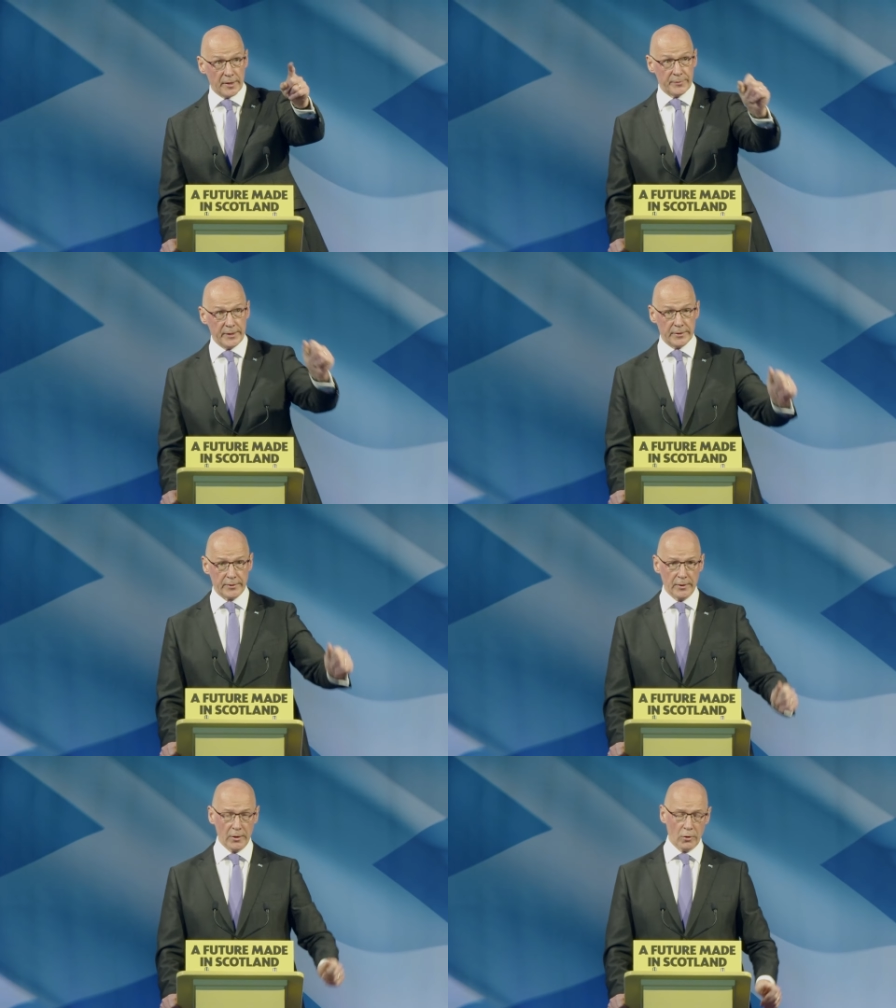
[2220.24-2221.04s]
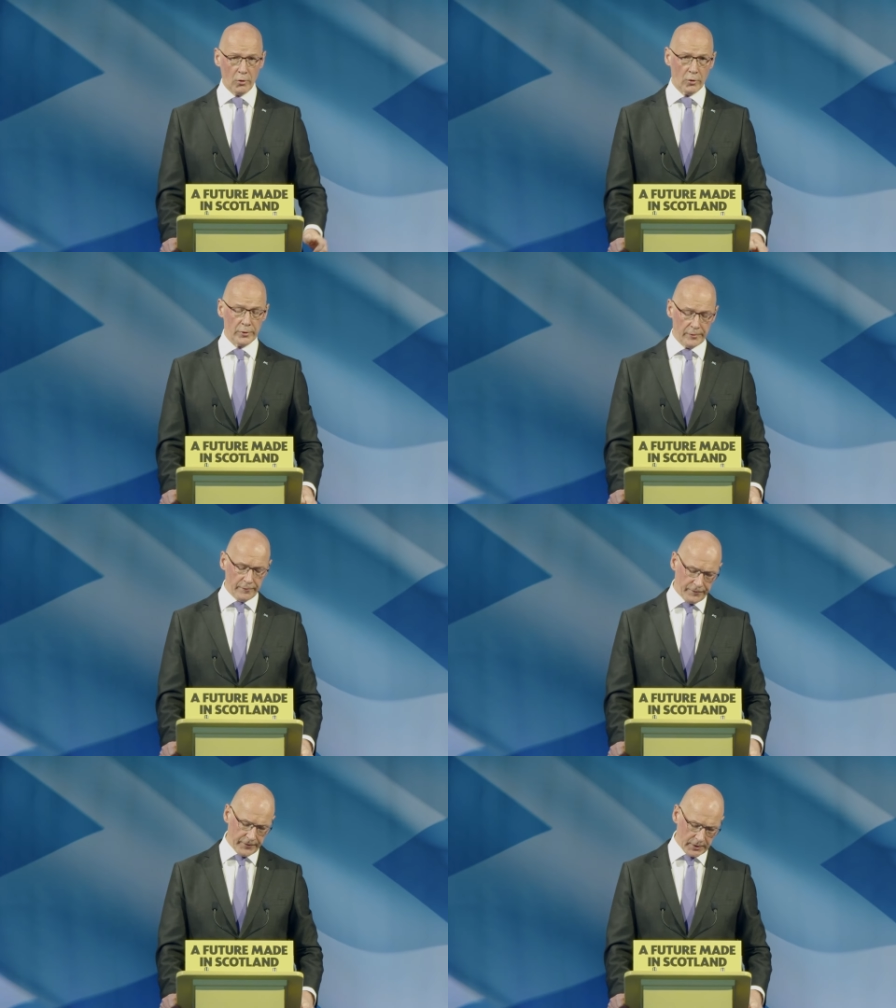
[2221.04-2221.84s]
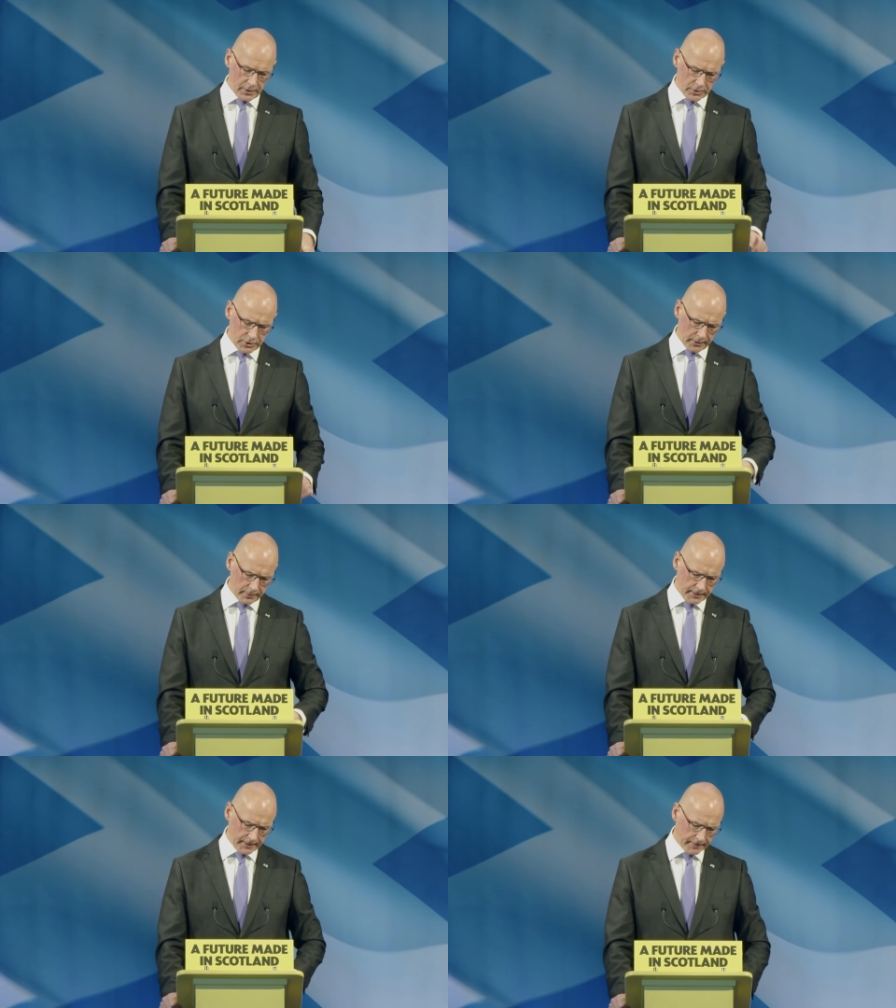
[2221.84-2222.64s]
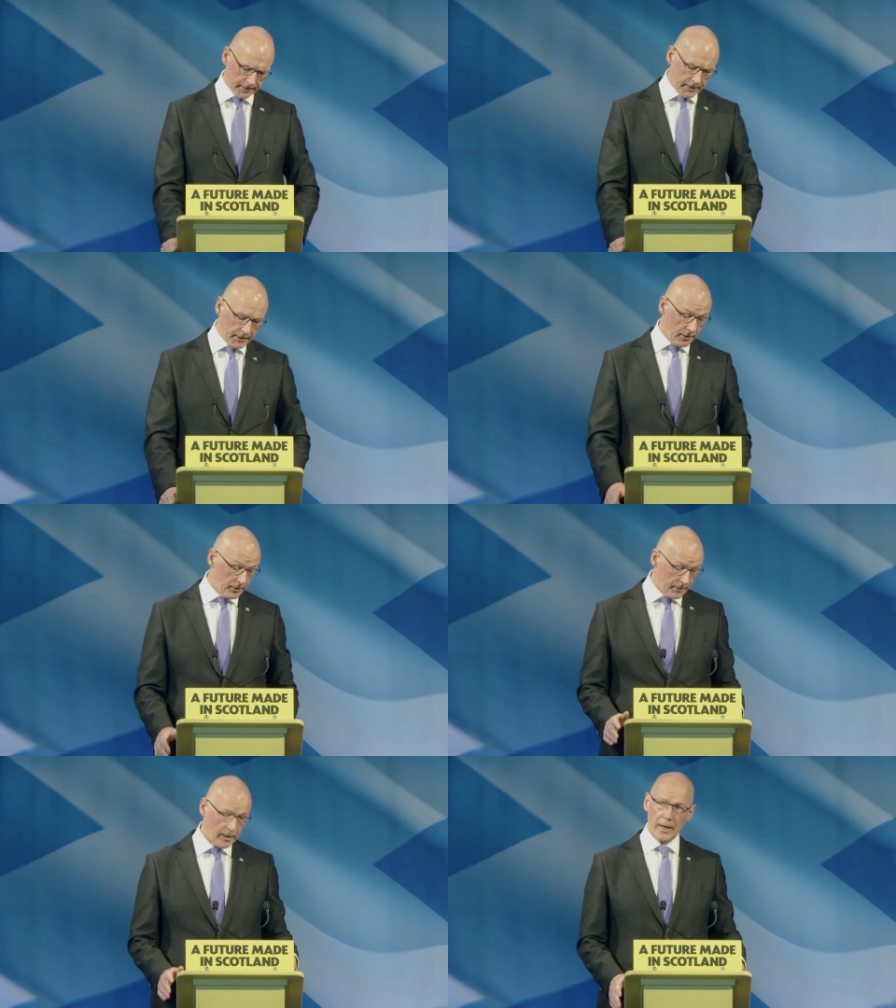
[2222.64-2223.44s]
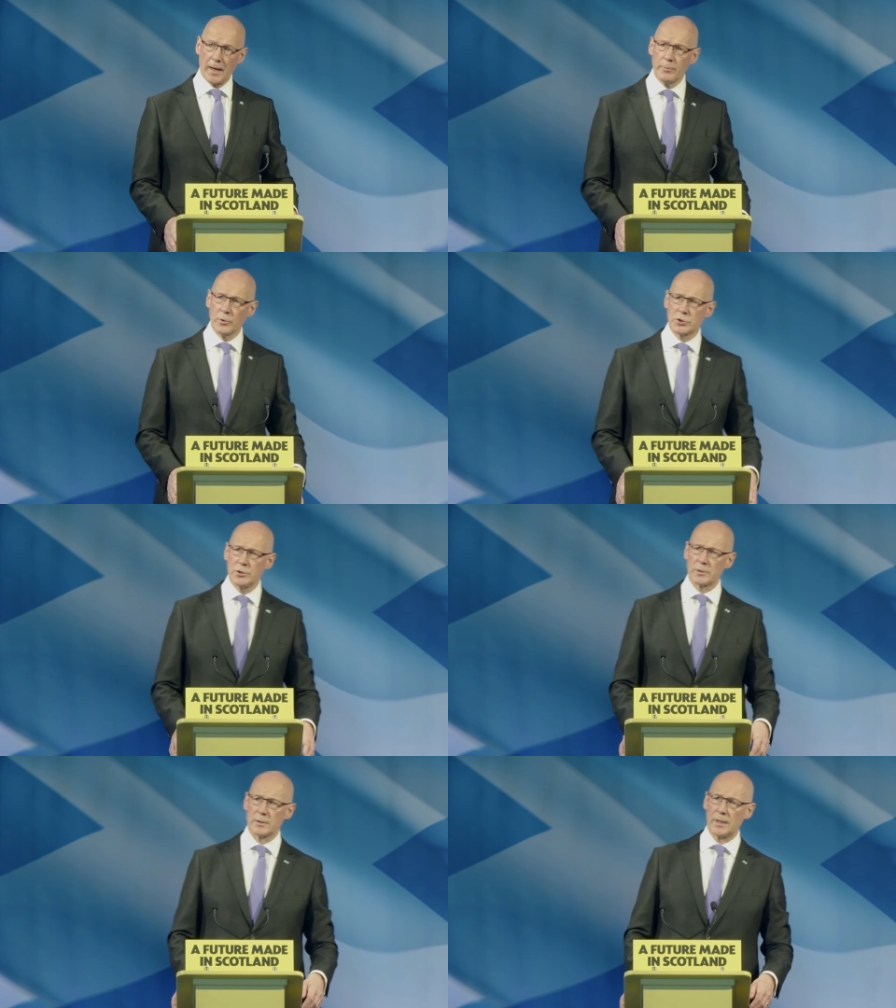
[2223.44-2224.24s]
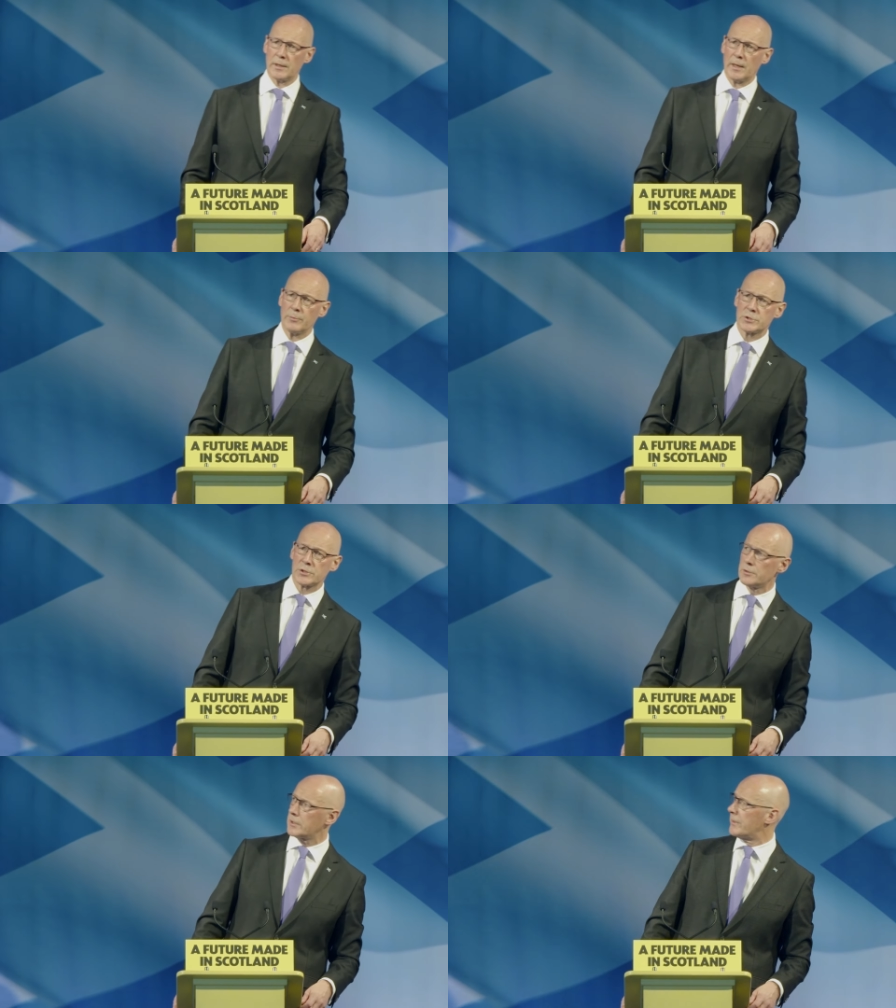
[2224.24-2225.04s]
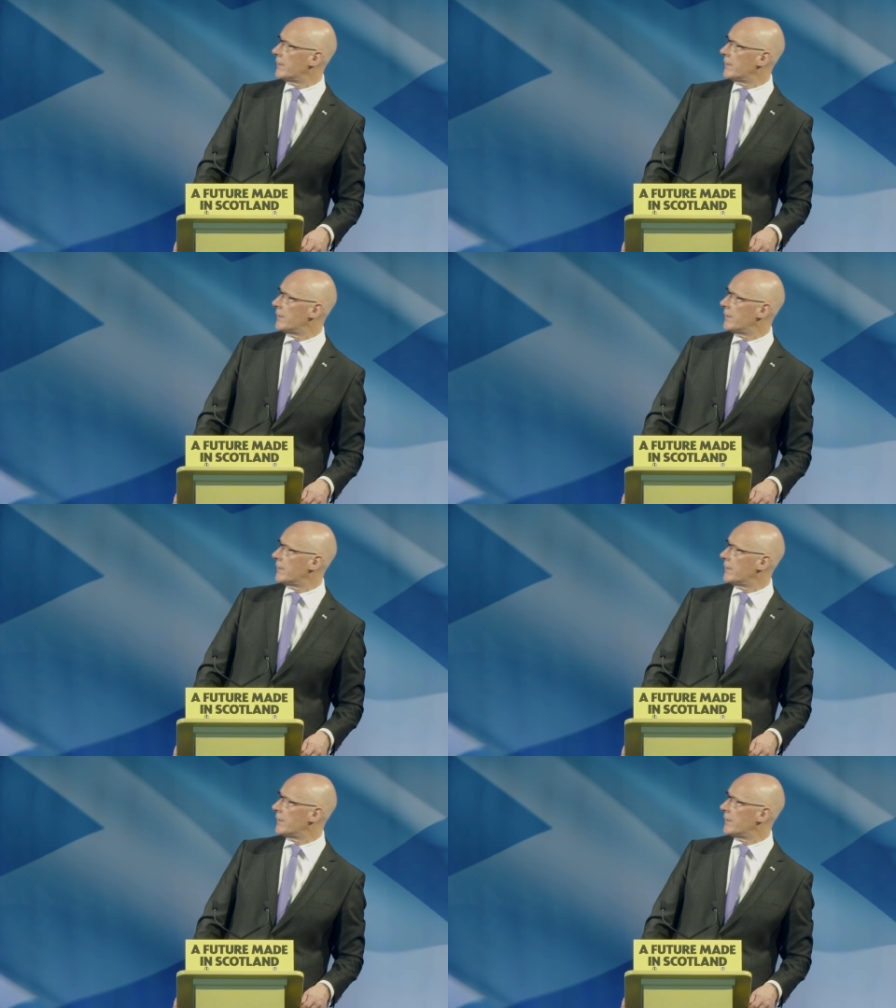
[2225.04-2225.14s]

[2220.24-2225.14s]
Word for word: up there on free childcare. Now, I'm not sure, I'm just going to look at